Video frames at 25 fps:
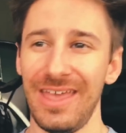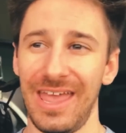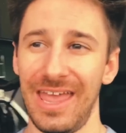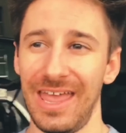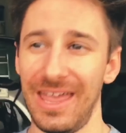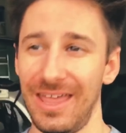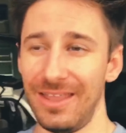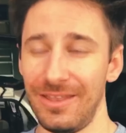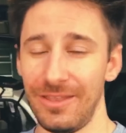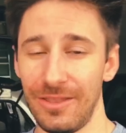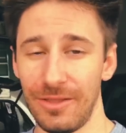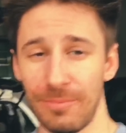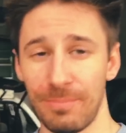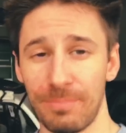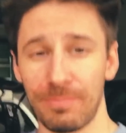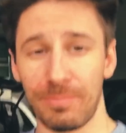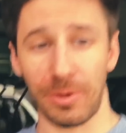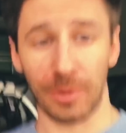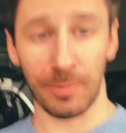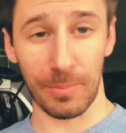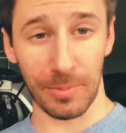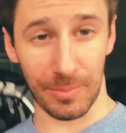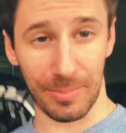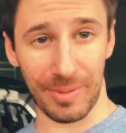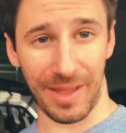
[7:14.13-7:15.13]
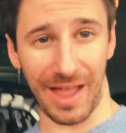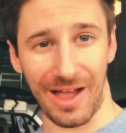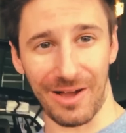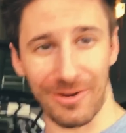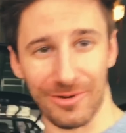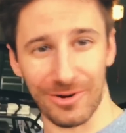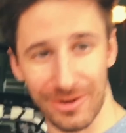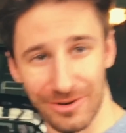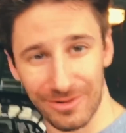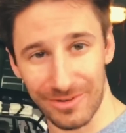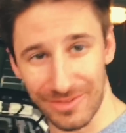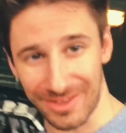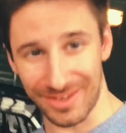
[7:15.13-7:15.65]
and the purple
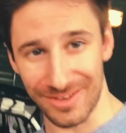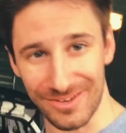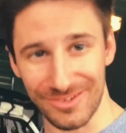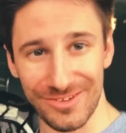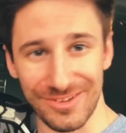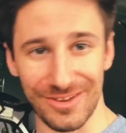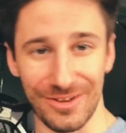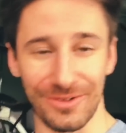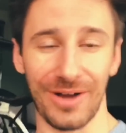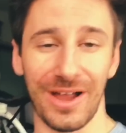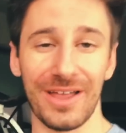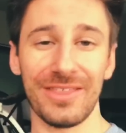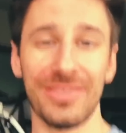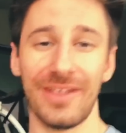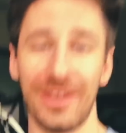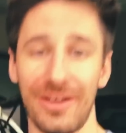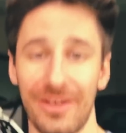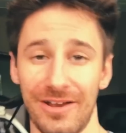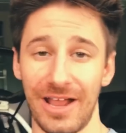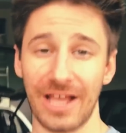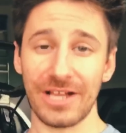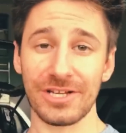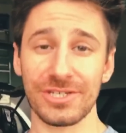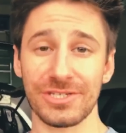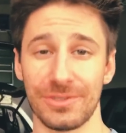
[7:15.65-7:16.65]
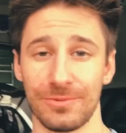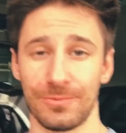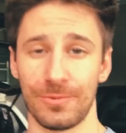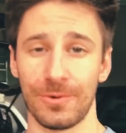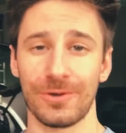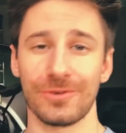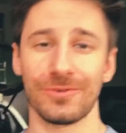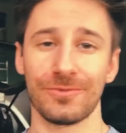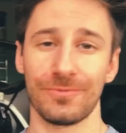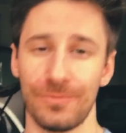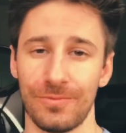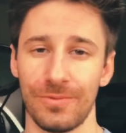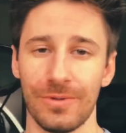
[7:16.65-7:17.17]
power that you see right there, it actually
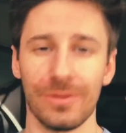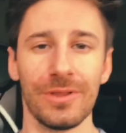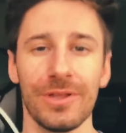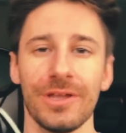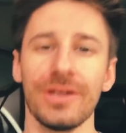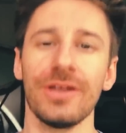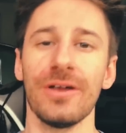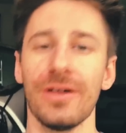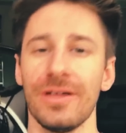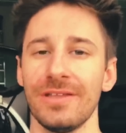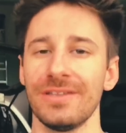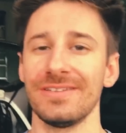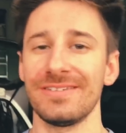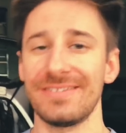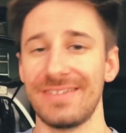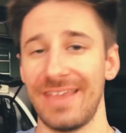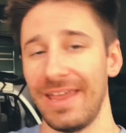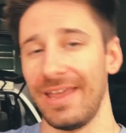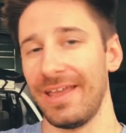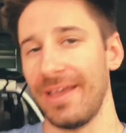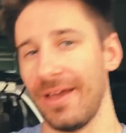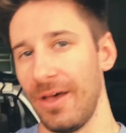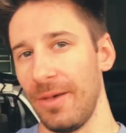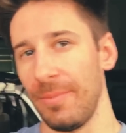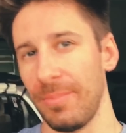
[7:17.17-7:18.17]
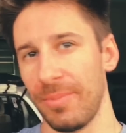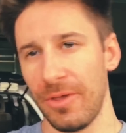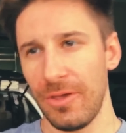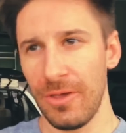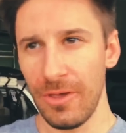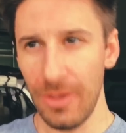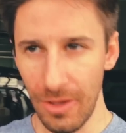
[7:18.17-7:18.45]
works really good to take up